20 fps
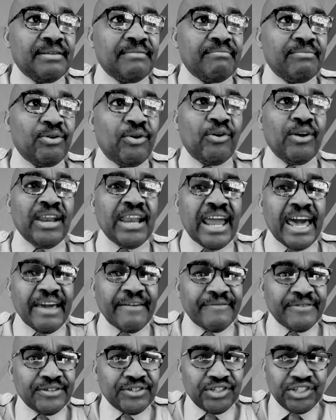Because
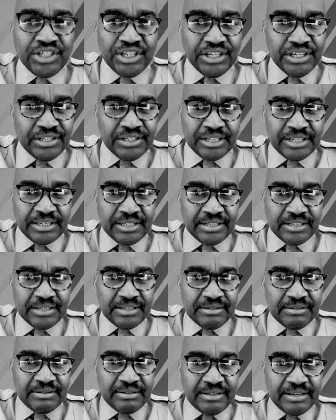life is Jesus.
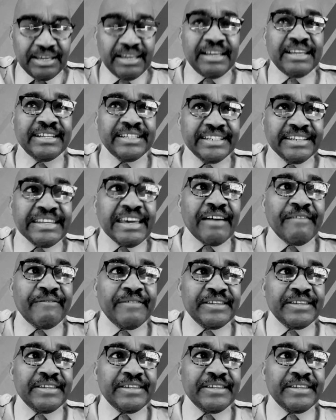Death